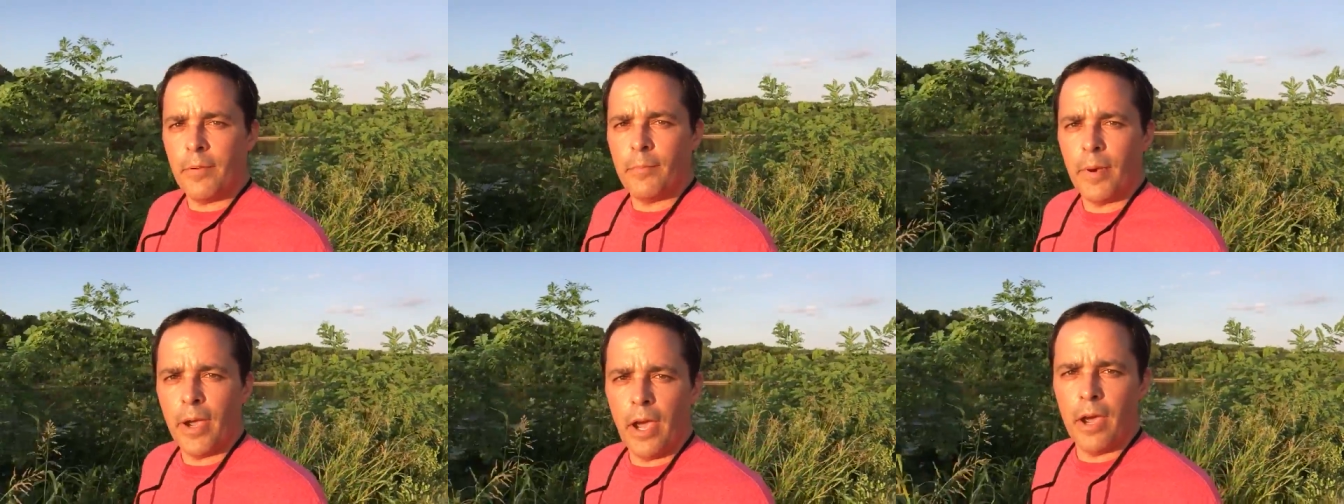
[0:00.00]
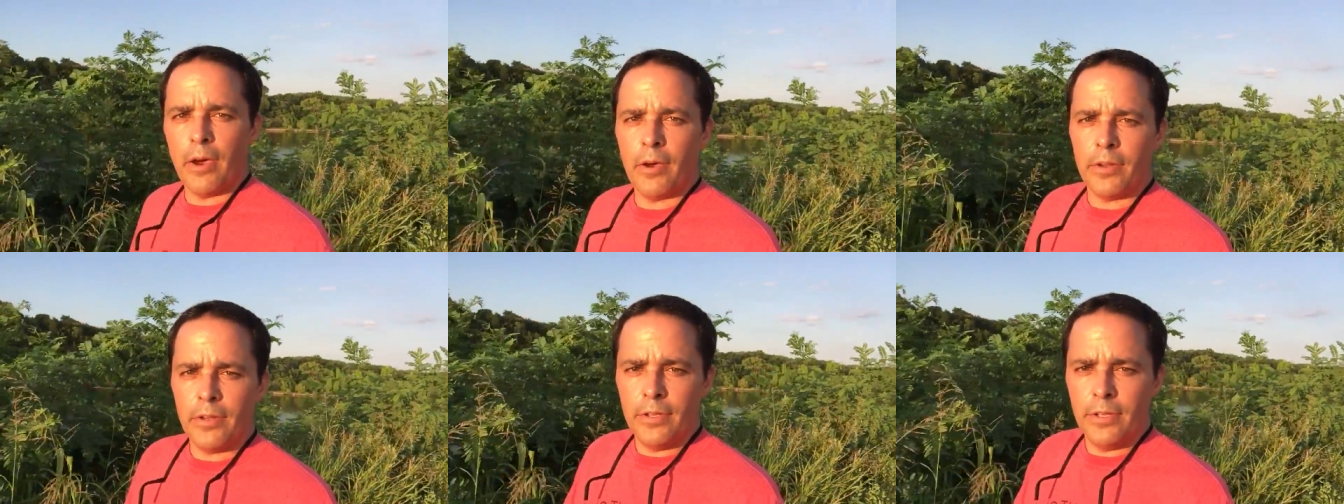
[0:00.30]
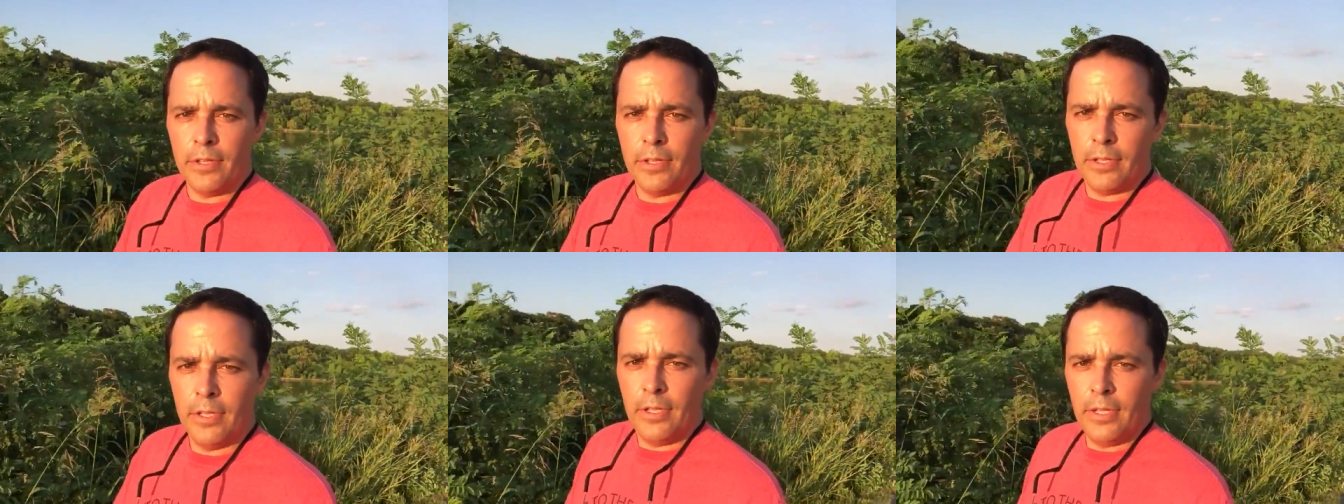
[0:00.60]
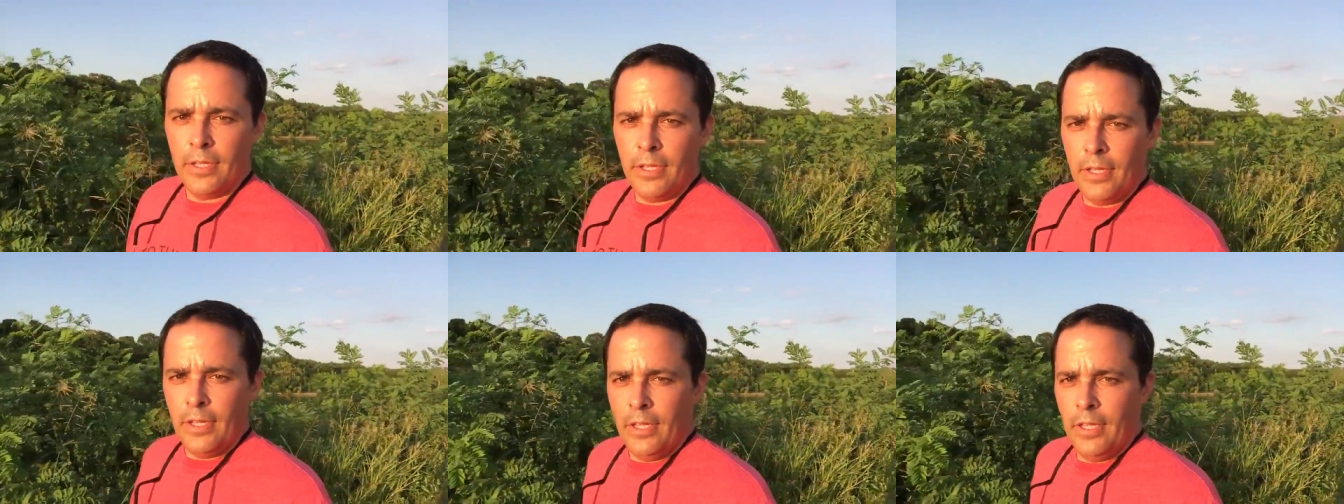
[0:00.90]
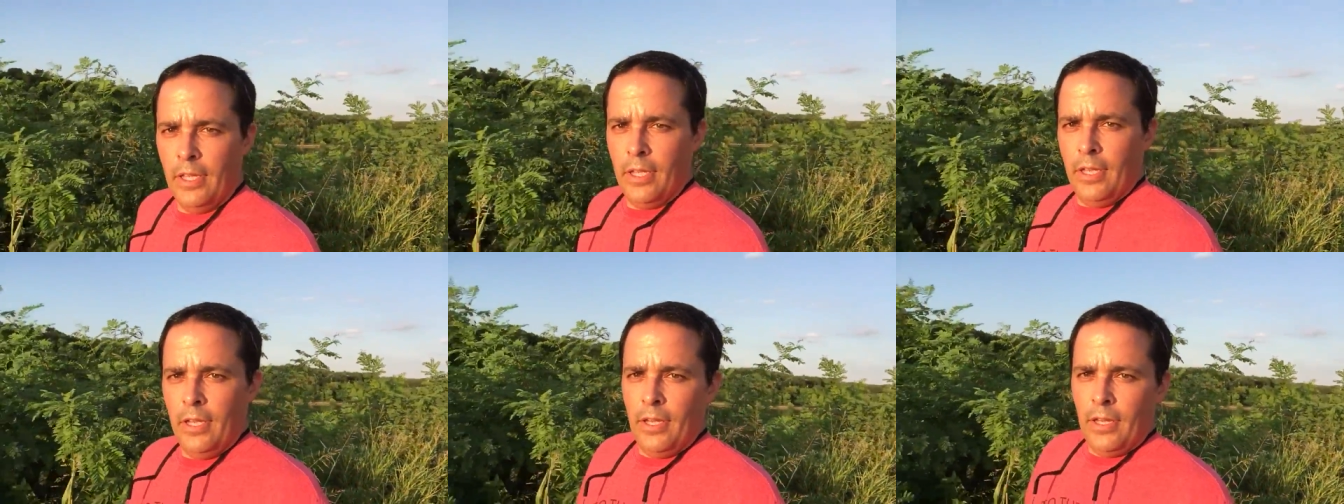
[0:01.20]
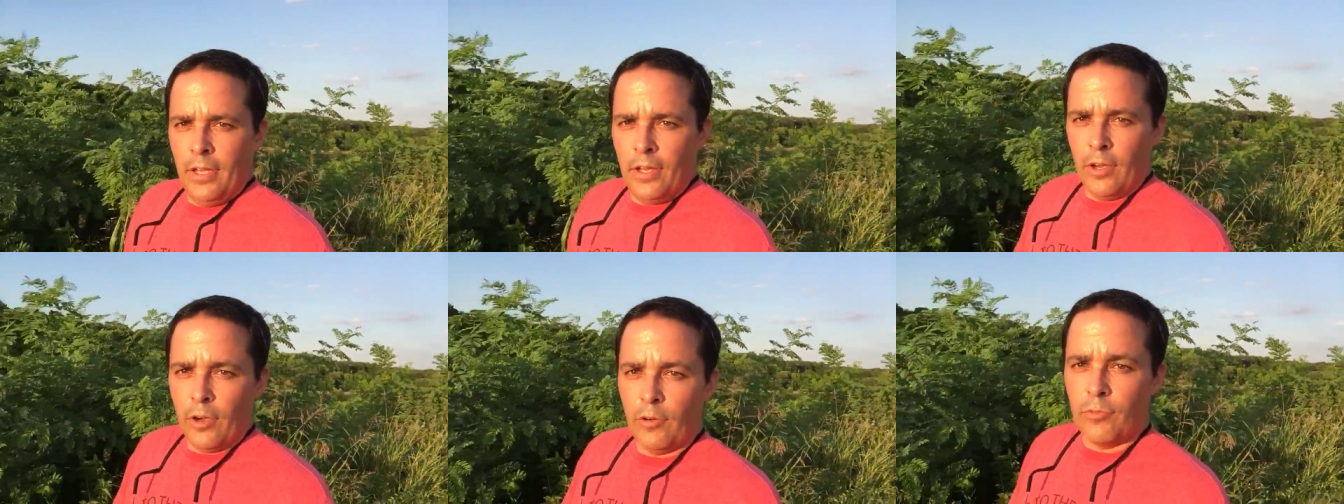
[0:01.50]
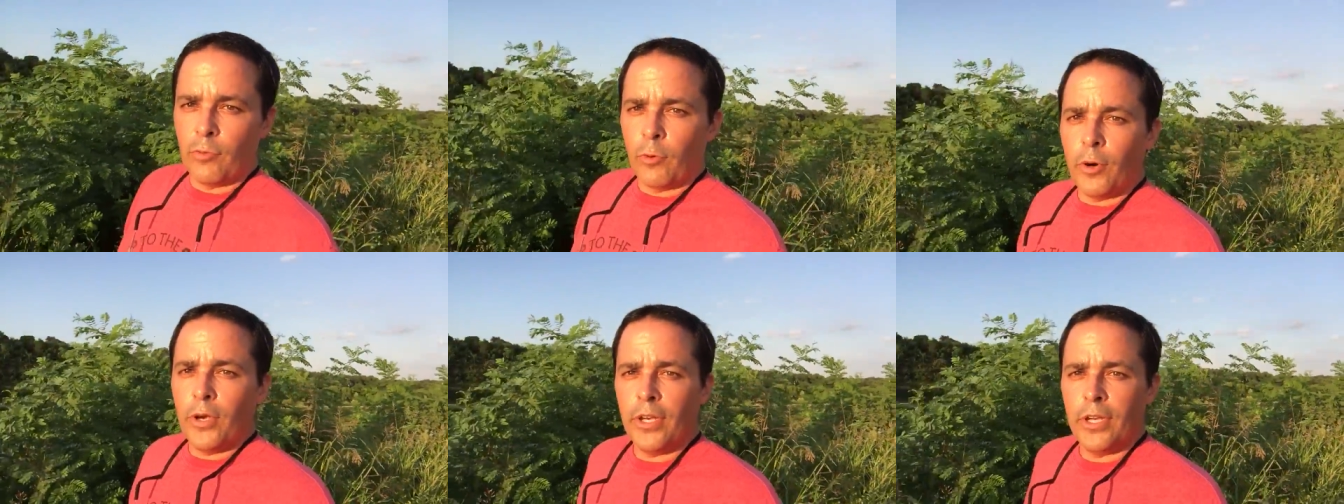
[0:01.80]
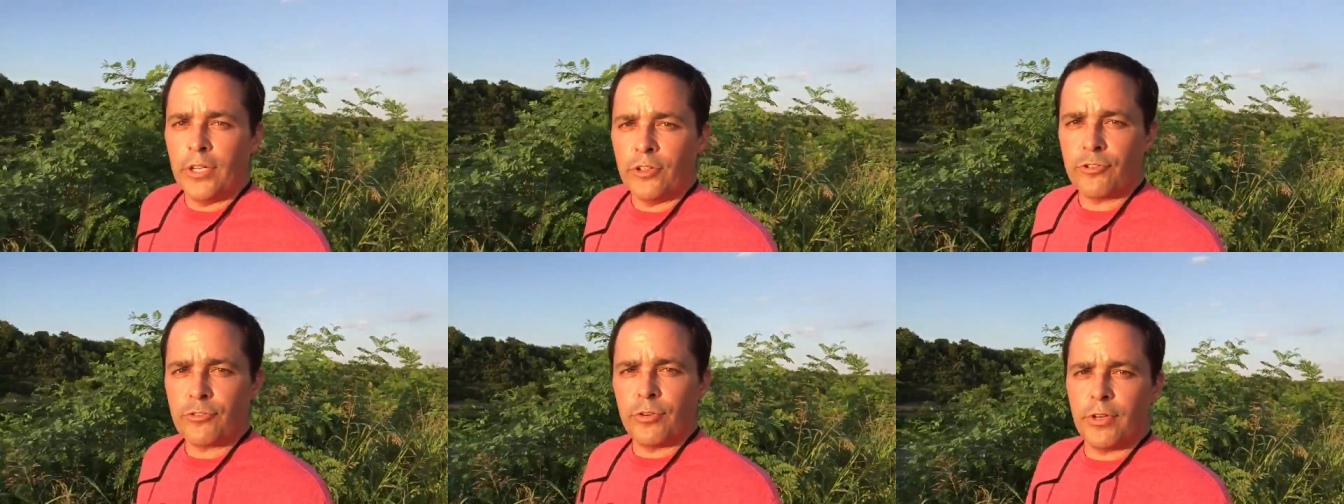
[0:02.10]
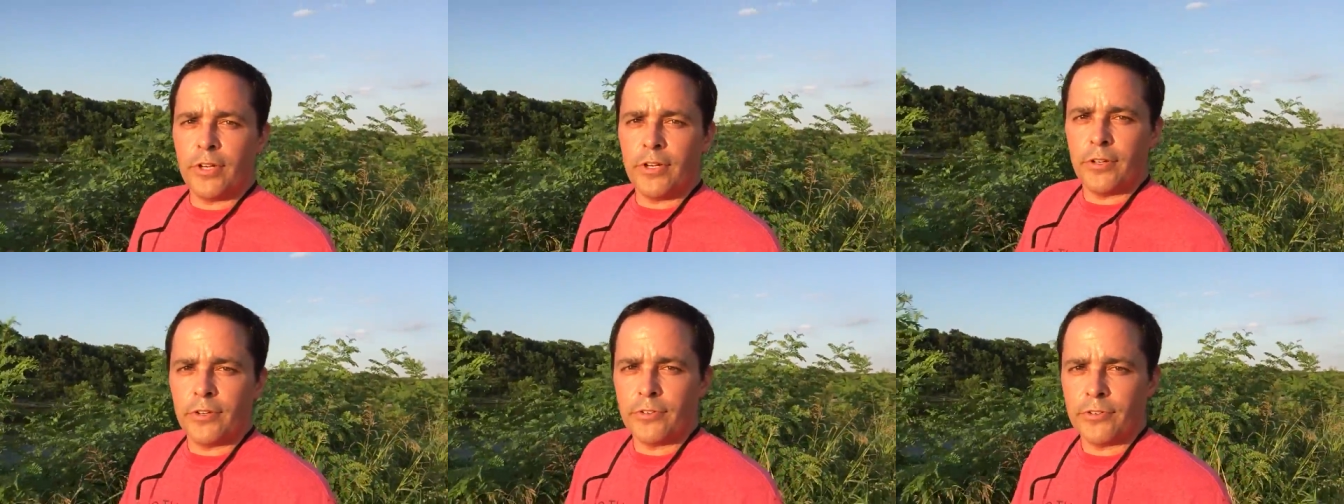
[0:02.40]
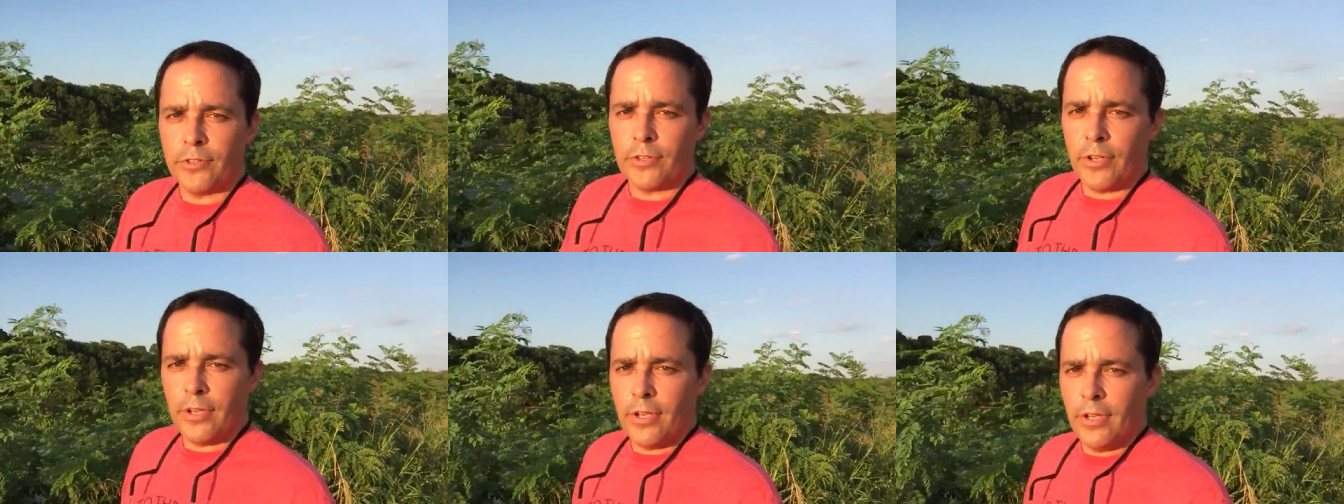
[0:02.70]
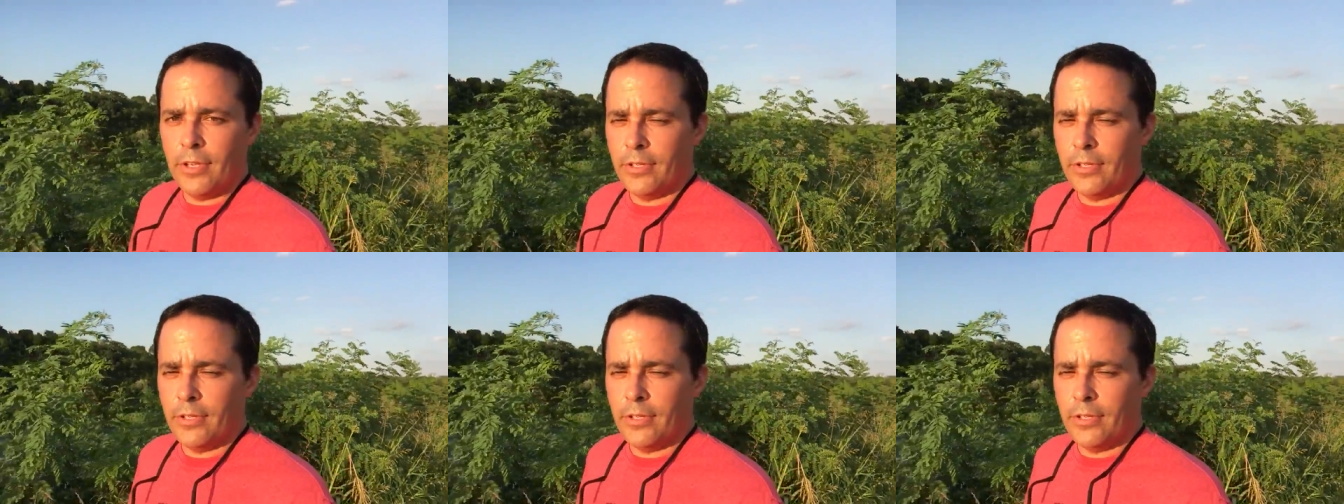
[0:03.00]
about avoiding triggers.